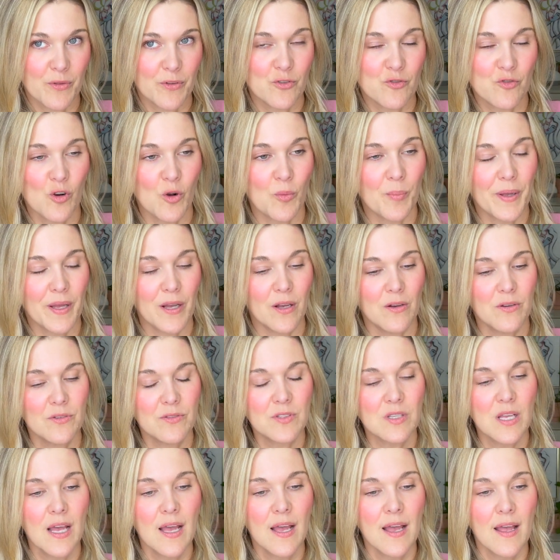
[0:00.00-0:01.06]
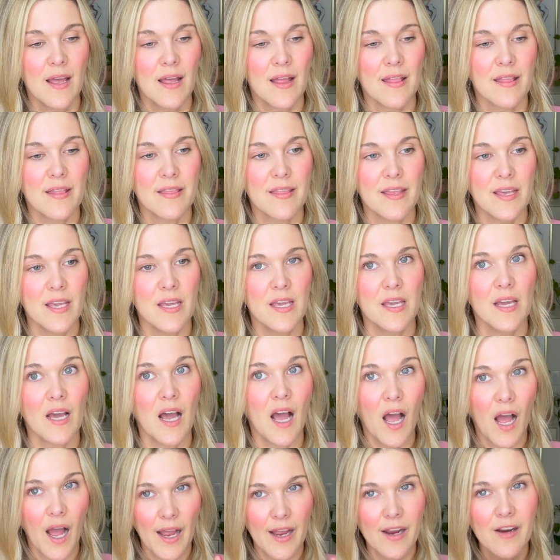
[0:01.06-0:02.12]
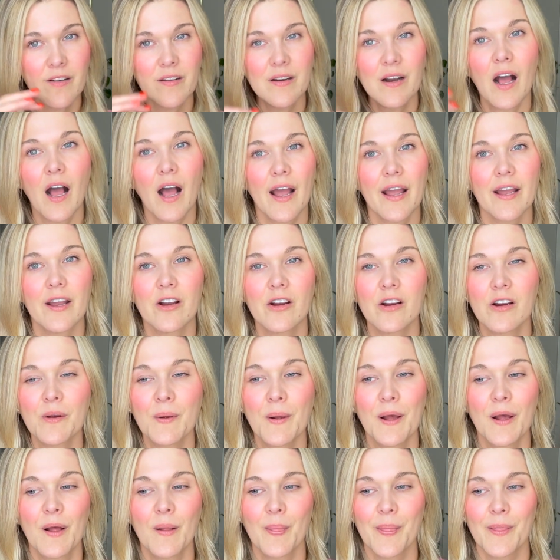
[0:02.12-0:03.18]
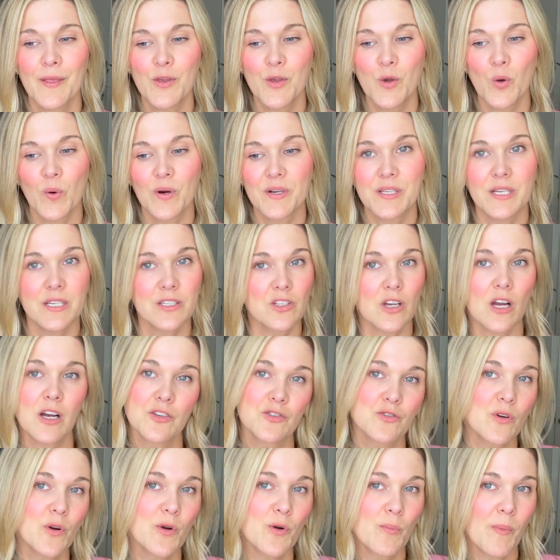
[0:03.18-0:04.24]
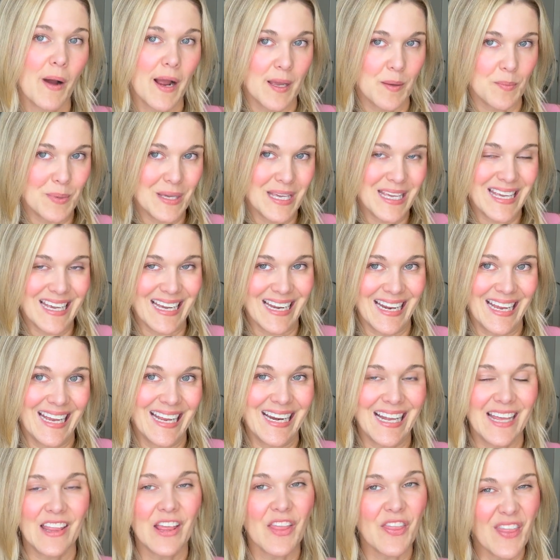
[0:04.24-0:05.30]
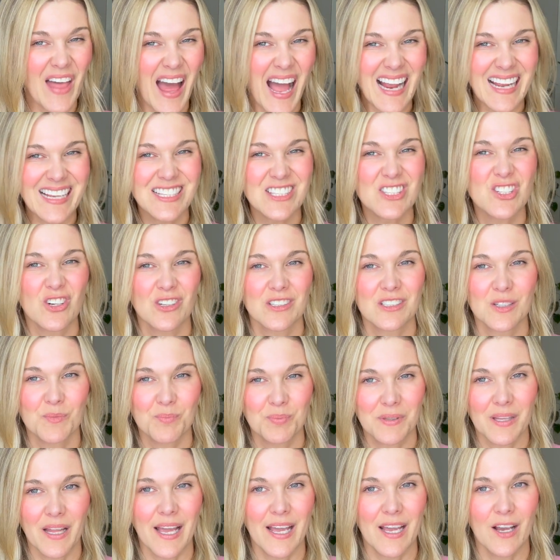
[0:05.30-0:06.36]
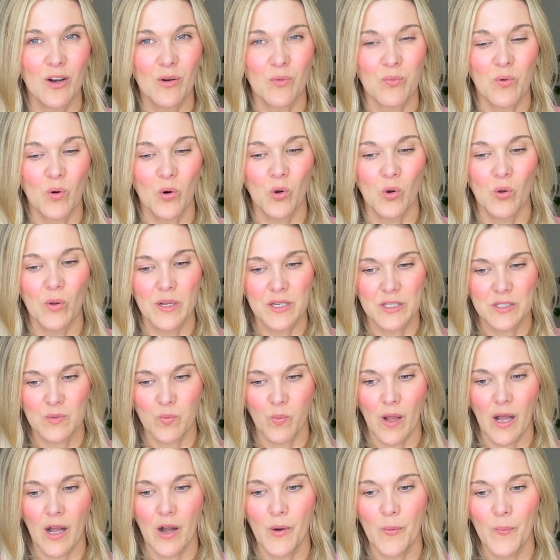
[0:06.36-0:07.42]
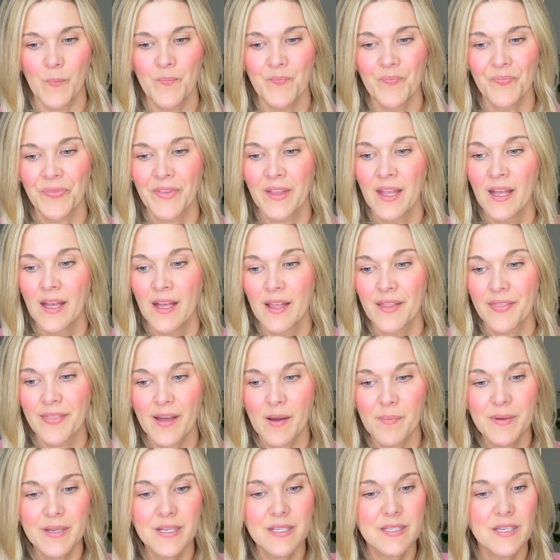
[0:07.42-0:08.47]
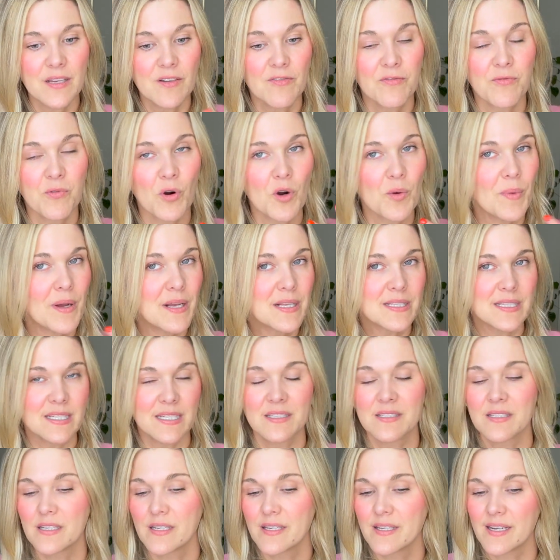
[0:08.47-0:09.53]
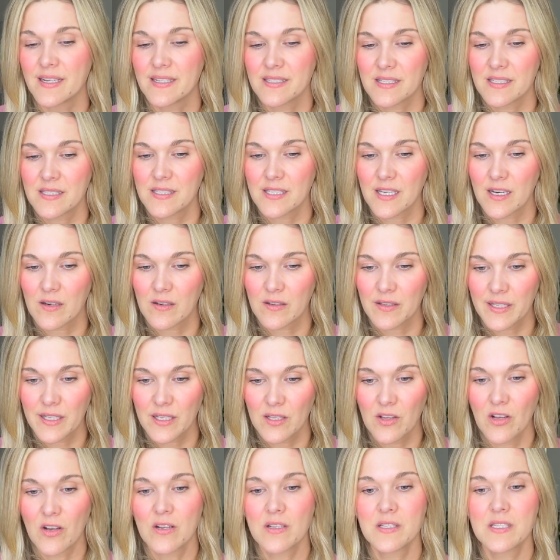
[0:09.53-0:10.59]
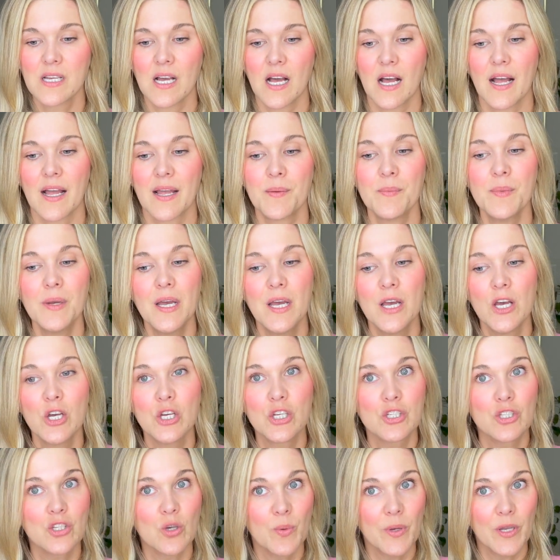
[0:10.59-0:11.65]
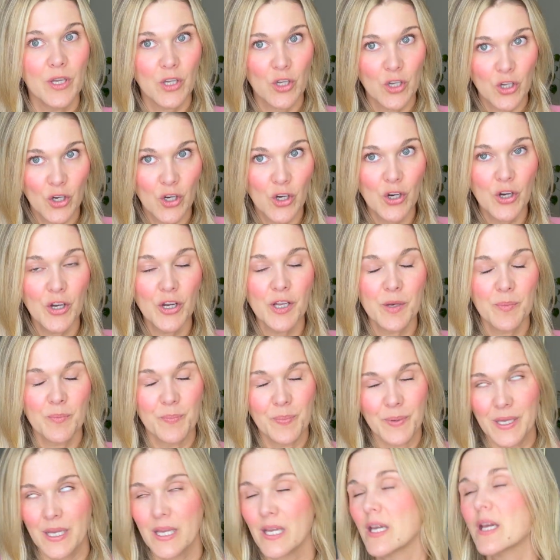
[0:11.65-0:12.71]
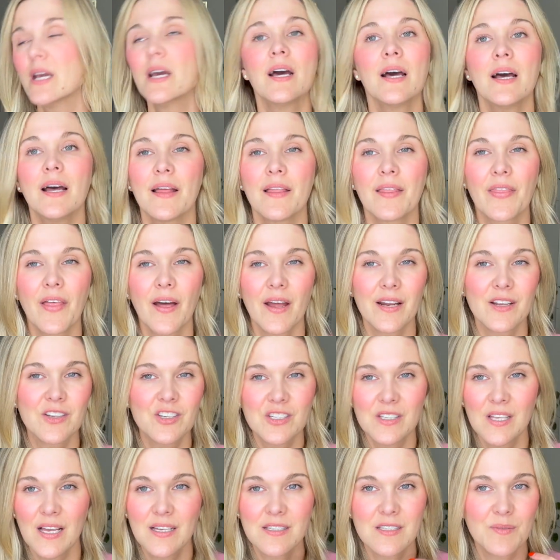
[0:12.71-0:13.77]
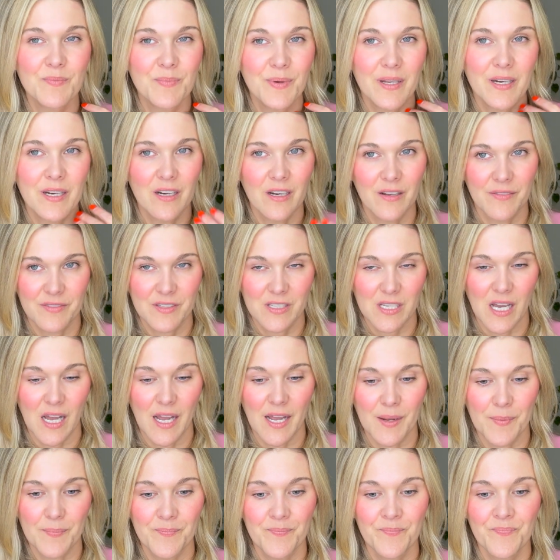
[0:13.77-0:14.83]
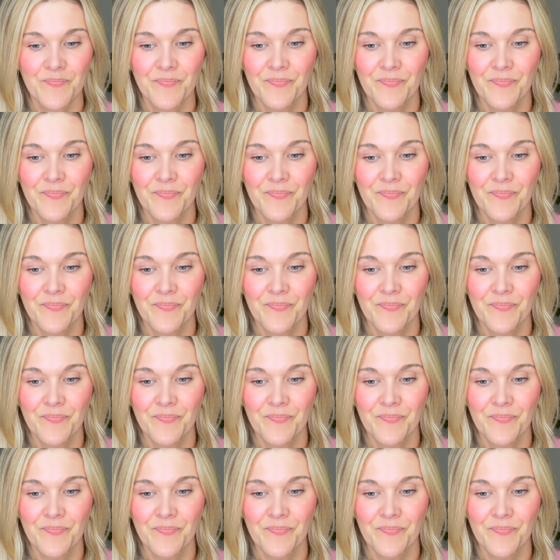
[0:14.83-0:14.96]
control pills, the higher and higher your testosterone might be getting, and then that can start to play a role as well. That being said, 4 months isn't necessarily a long time, so it could be that it just hasn't been enough time.